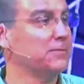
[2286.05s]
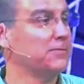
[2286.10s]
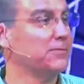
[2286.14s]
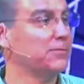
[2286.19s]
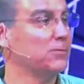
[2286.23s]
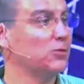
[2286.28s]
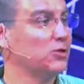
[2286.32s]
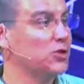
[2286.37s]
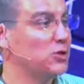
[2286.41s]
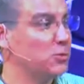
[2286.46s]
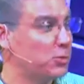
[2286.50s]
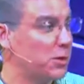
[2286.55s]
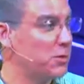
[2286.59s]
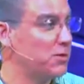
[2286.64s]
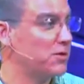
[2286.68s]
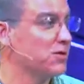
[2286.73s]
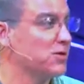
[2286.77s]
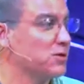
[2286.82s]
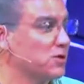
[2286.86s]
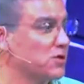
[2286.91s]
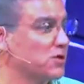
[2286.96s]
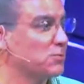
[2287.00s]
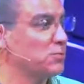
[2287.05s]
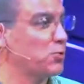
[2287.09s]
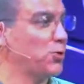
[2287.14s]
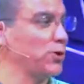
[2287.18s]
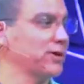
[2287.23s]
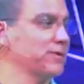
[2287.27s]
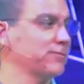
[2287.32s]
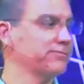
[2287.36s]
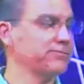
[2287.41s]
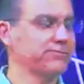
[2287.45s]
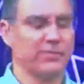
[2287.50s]
Would you pray this this
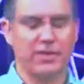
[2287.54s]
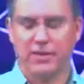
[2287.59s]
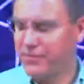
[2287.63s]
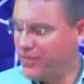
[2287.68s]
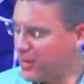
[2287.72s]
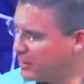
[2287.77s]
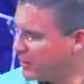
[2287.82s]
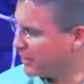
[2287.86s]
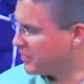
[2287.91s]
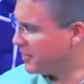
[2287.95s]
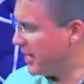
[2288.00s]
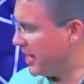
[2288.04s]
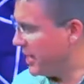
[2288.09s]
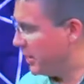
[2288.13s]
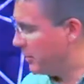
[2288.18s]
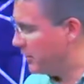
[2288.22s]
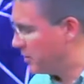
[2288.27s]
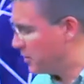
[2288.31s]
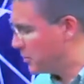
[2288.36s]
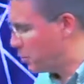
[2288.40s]
morning? Father, I thank you this